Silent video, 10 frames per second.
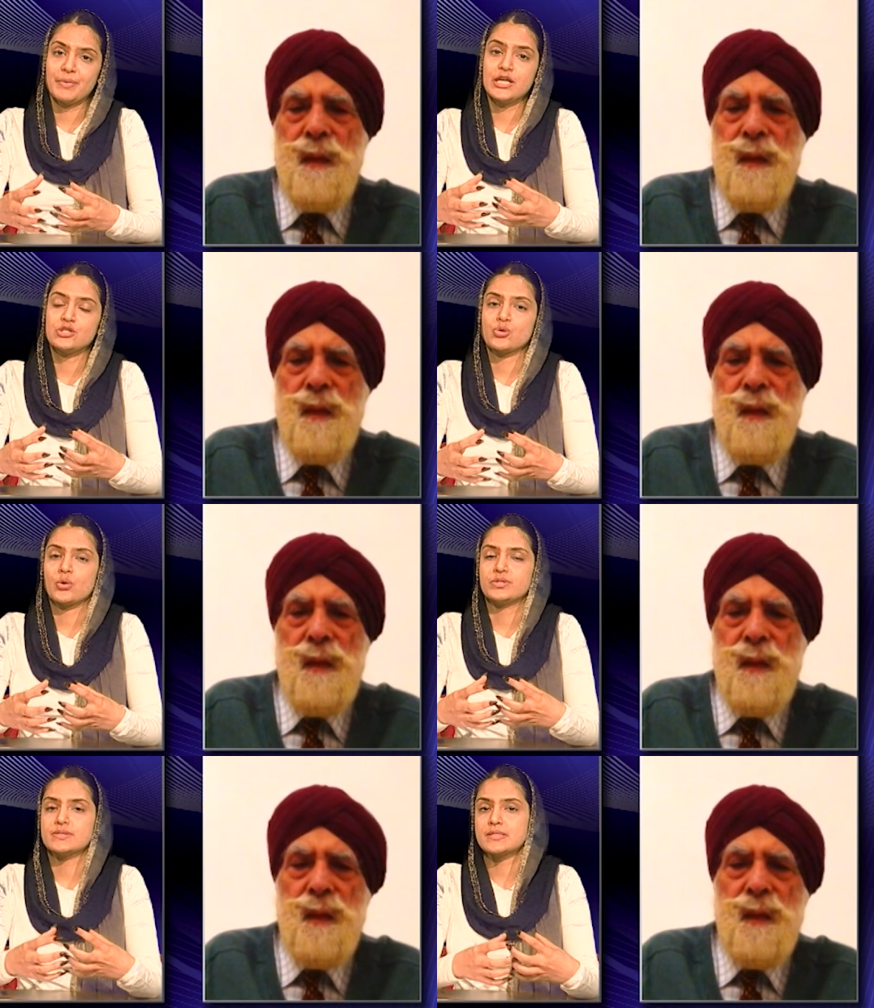
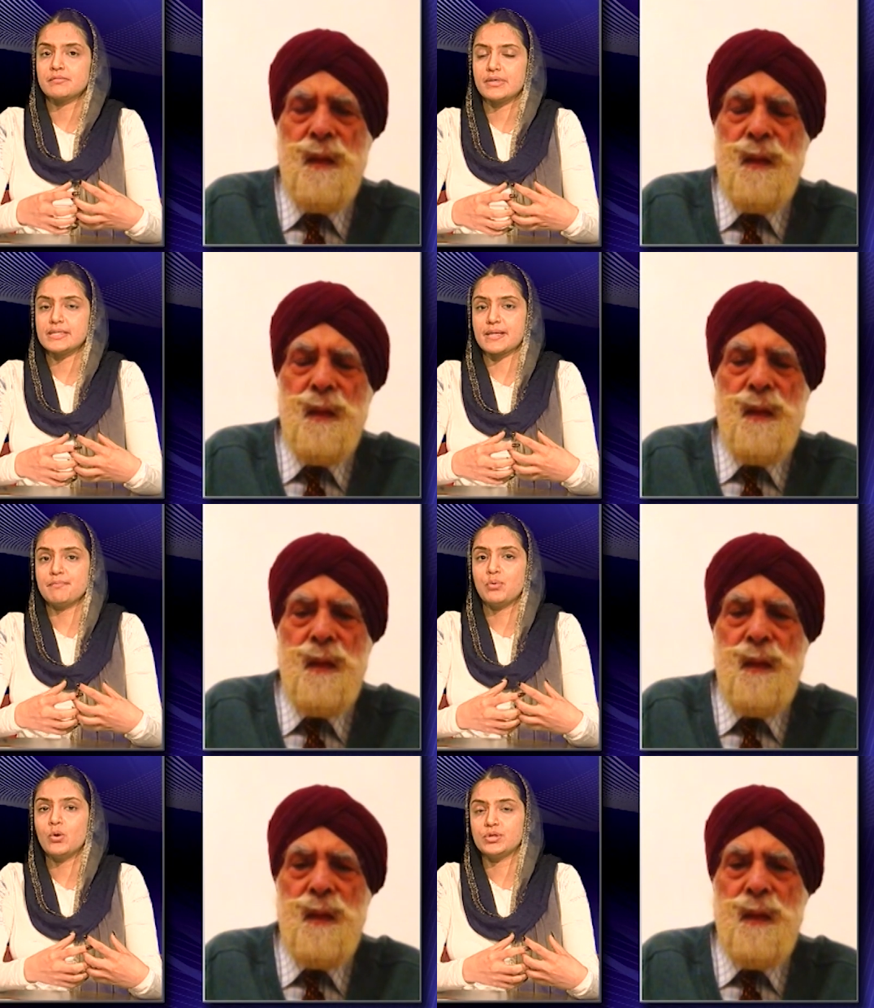Speaker 1: patriotism is
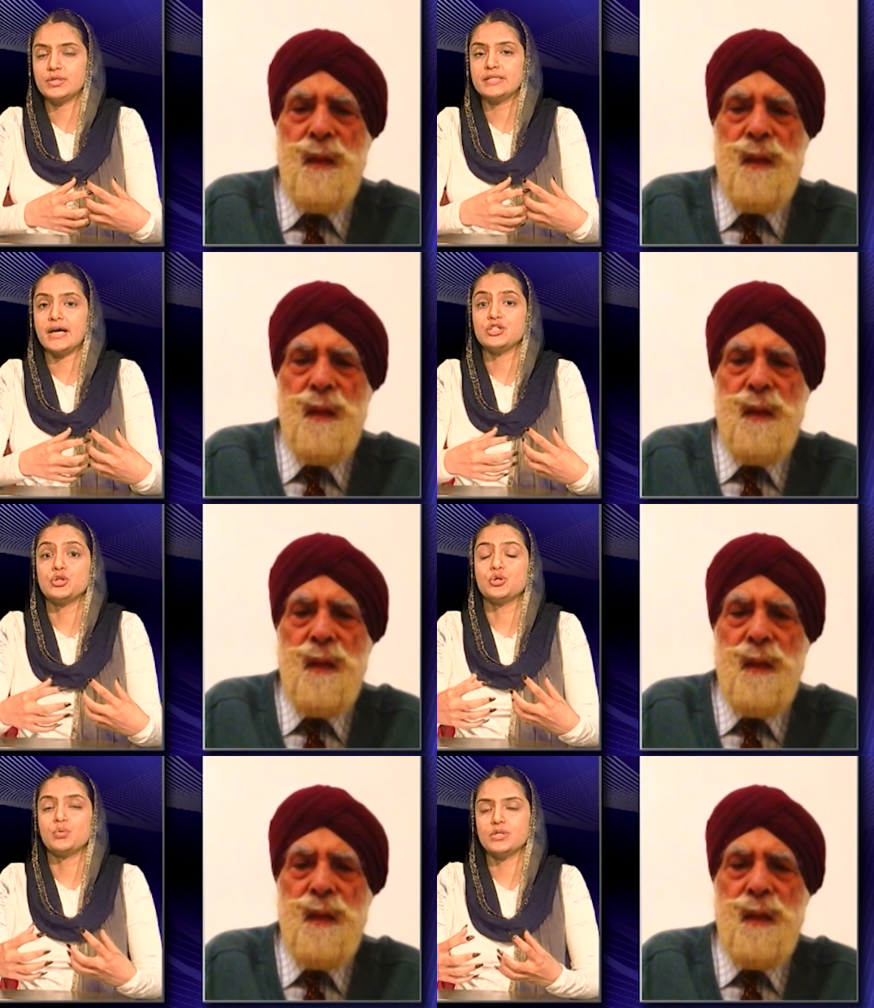important
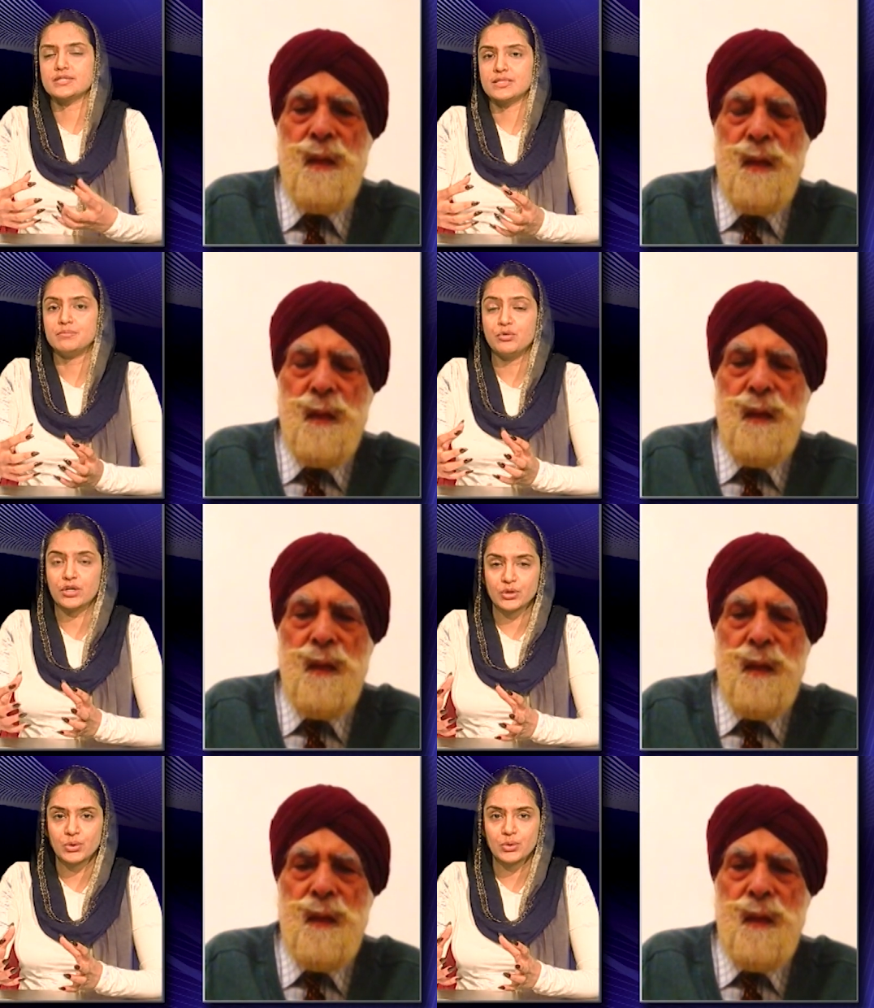than universal
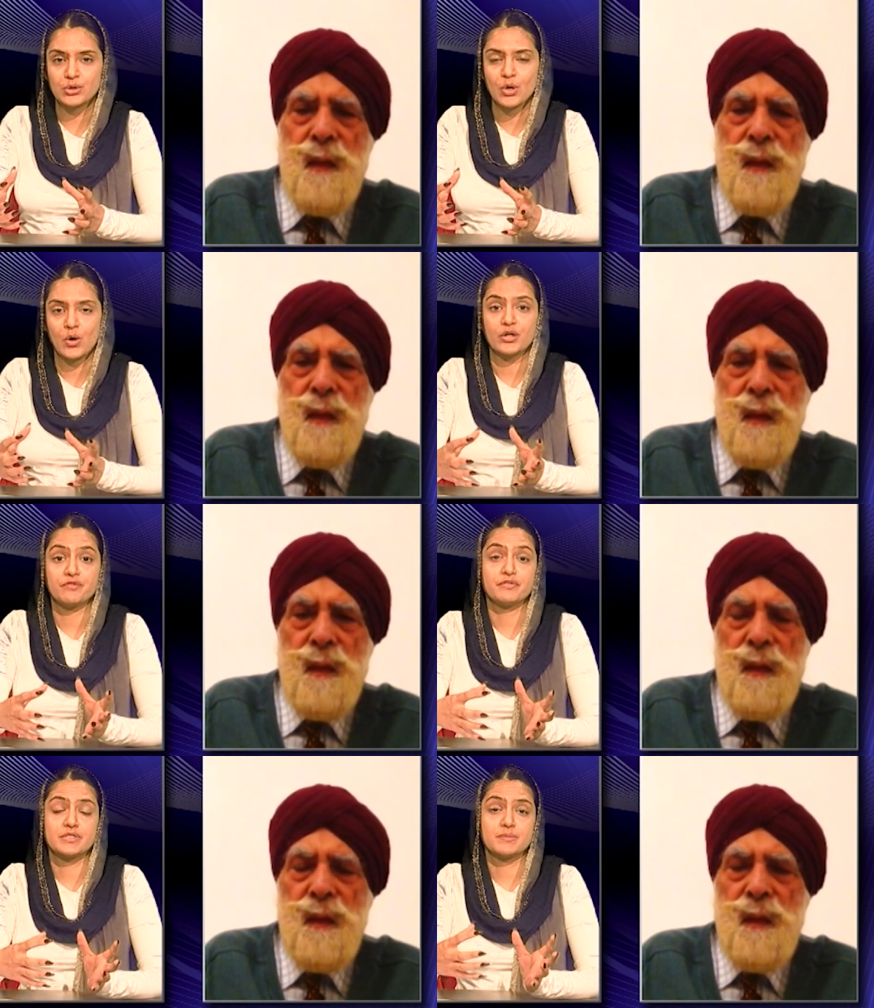brotherhood
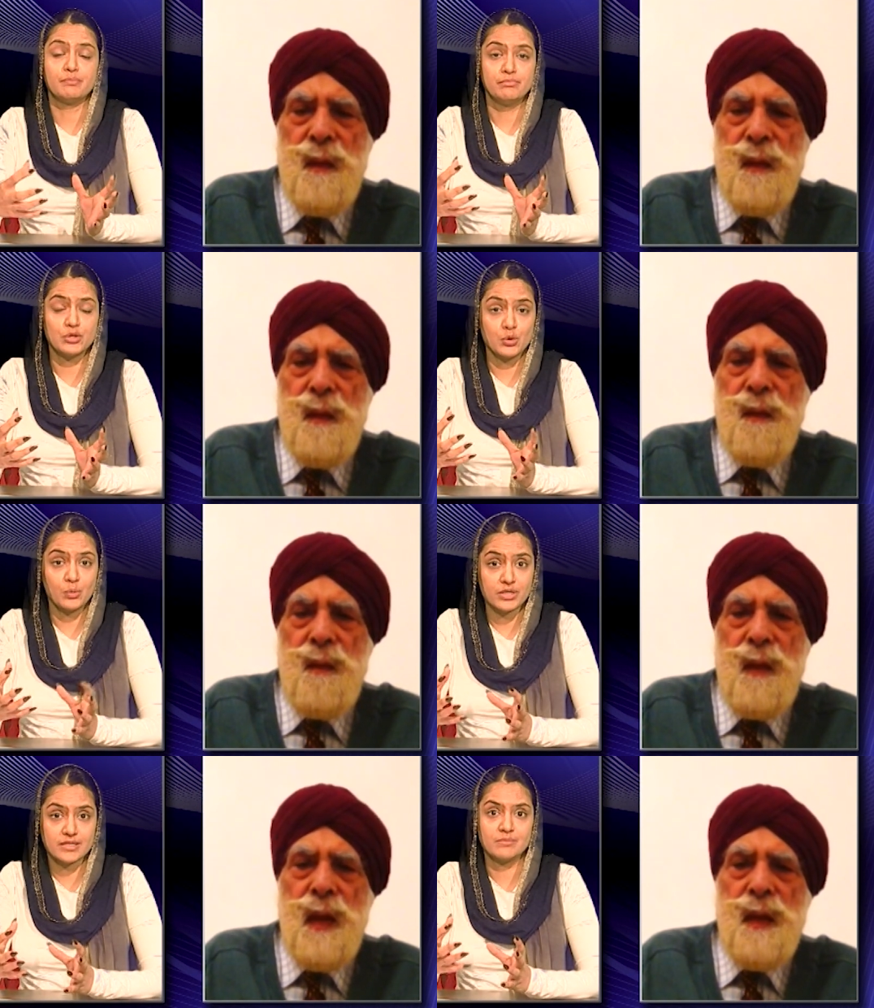or if it's
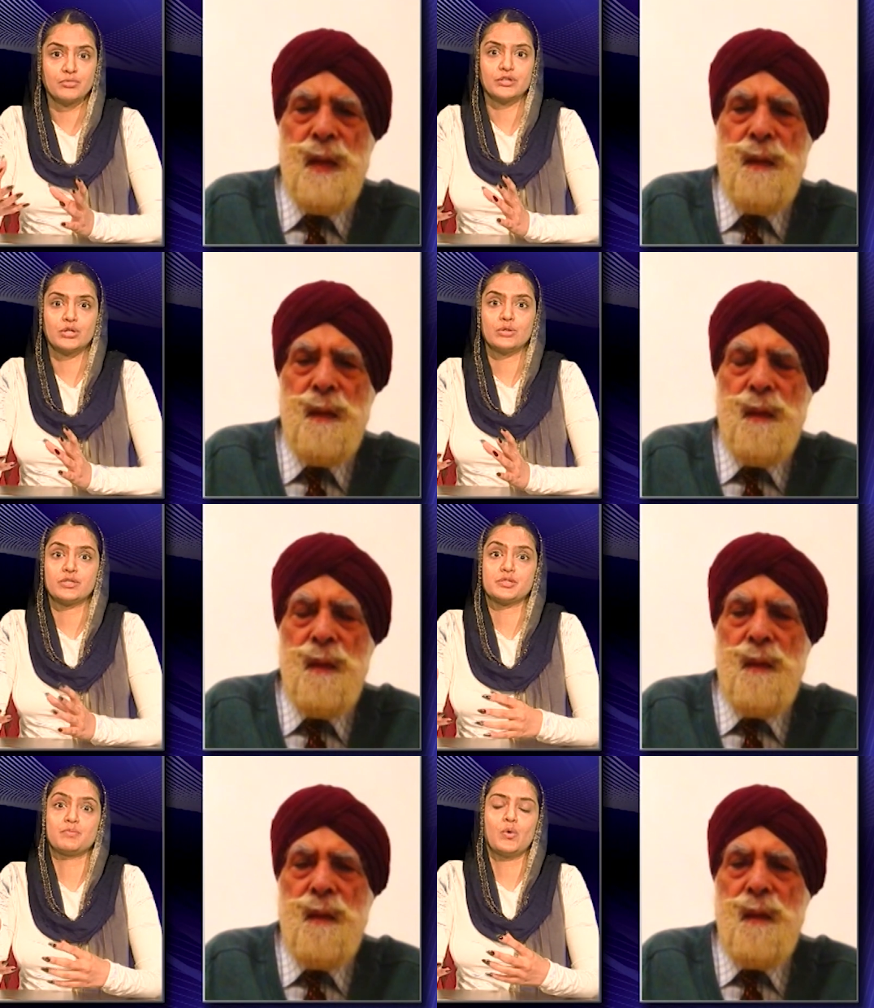universal
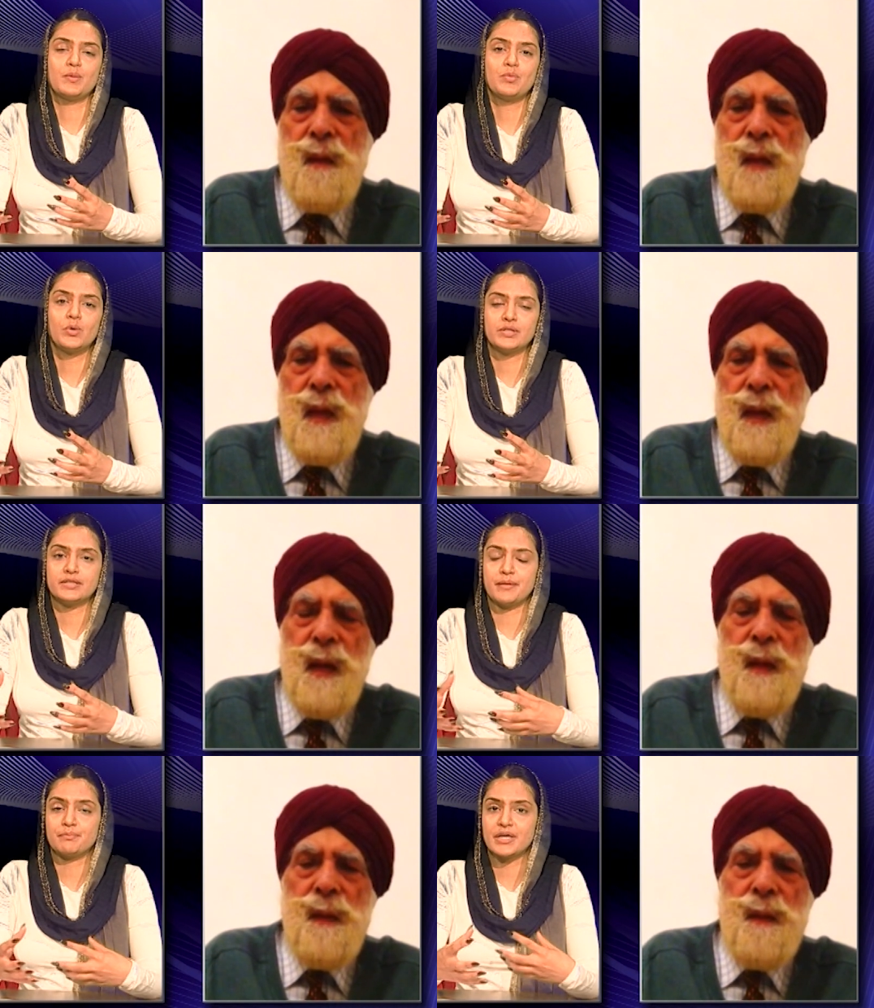brotherhood is more
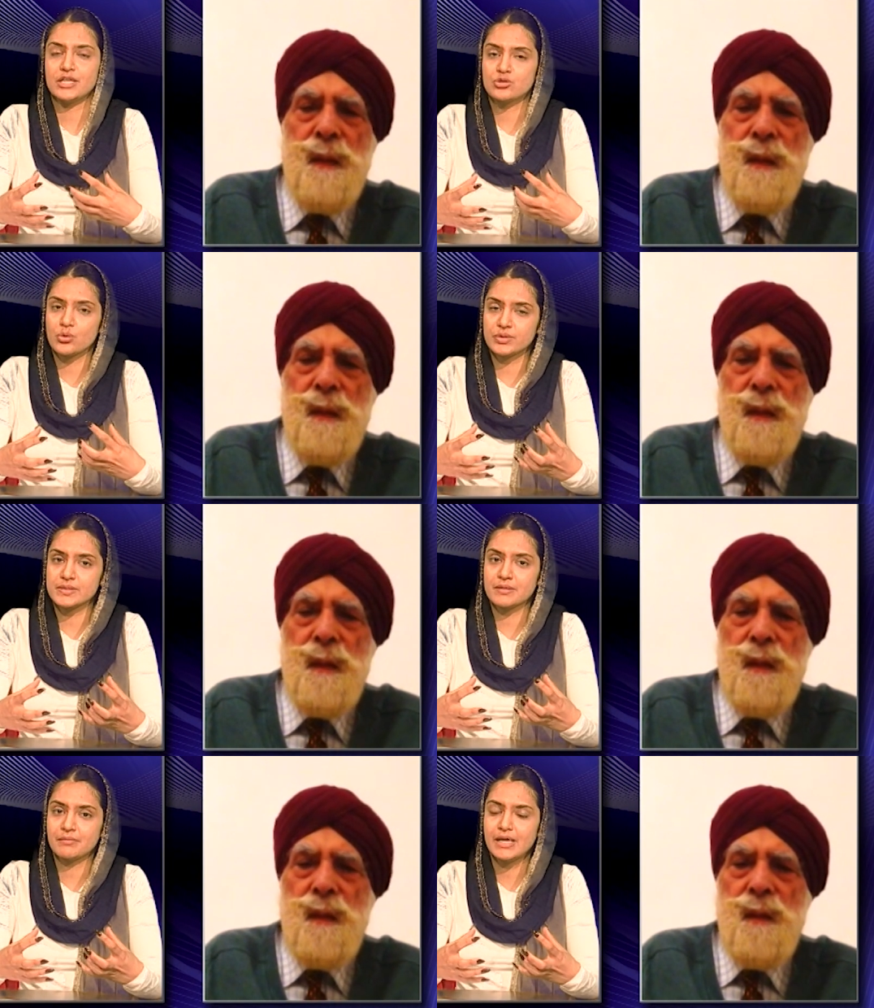important than
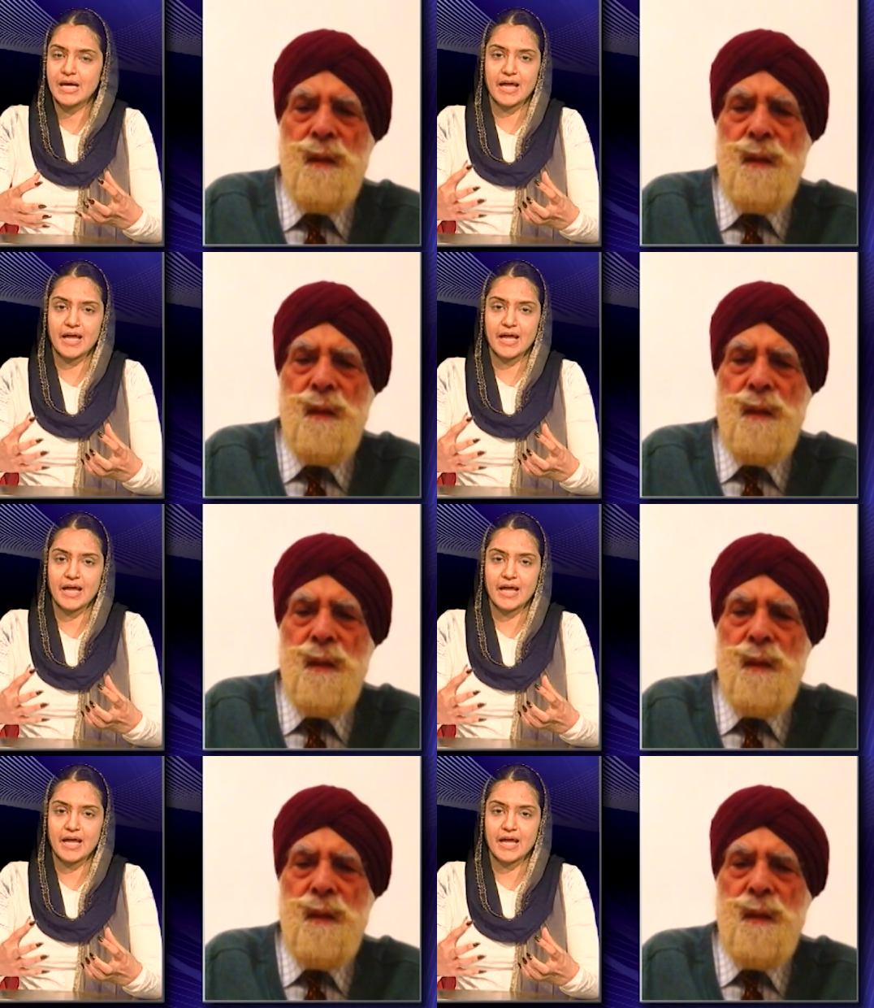patriotism